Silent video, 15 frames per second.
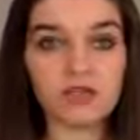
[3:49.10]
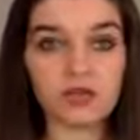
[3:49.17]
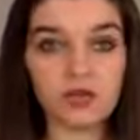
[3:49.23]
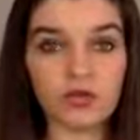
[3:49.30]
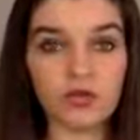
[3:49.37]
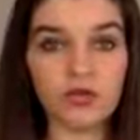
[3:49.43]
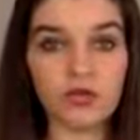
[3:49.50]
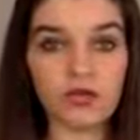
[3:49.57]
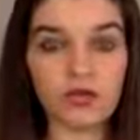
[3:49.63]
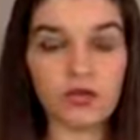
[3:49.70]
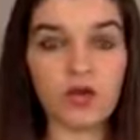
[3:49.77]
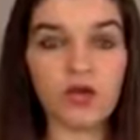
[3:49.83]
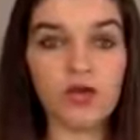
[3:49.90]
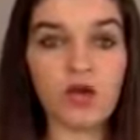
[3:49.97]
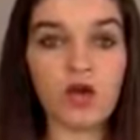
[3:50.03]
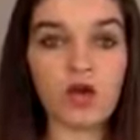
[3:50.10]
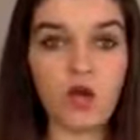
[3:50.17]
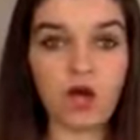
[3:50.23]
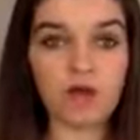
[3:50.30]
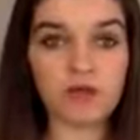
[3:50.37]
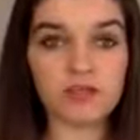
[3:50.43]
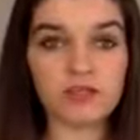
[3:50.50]
who will
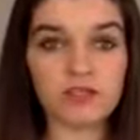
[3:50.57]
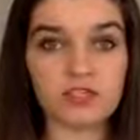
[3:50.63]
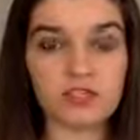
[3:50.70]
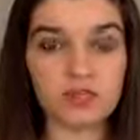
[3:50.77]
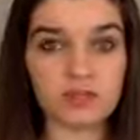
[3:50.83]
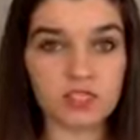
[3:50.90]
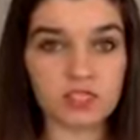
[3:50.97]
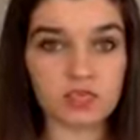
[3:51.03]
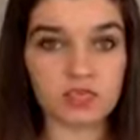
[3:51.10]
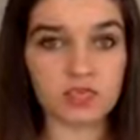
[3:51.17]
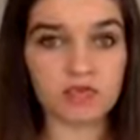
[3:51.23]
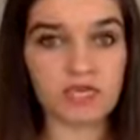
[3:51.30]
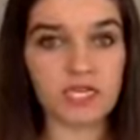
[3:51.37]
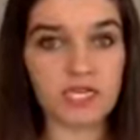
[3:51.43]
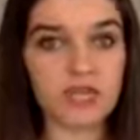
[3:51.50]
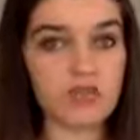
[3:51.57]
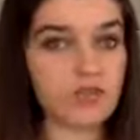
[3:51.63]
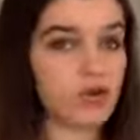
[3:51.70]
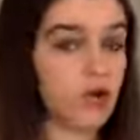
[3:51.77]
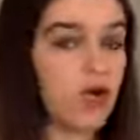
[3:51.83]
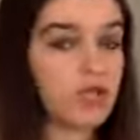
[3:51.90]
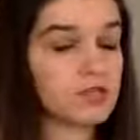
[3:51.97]
co-opt the term intuitive eating and they're
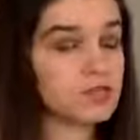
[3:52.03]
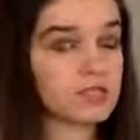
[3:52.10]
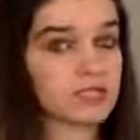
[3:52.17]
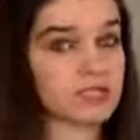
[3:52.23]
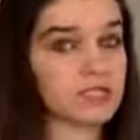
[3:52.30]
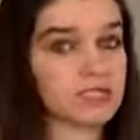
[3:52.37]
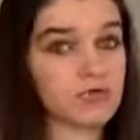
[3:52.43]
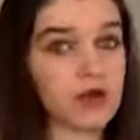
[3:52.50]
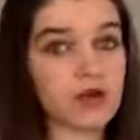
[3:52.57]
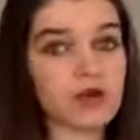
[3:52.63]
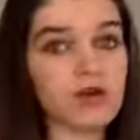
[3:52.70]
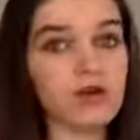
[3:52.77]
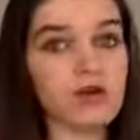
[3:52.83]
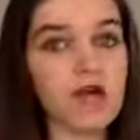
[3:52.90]
not using this model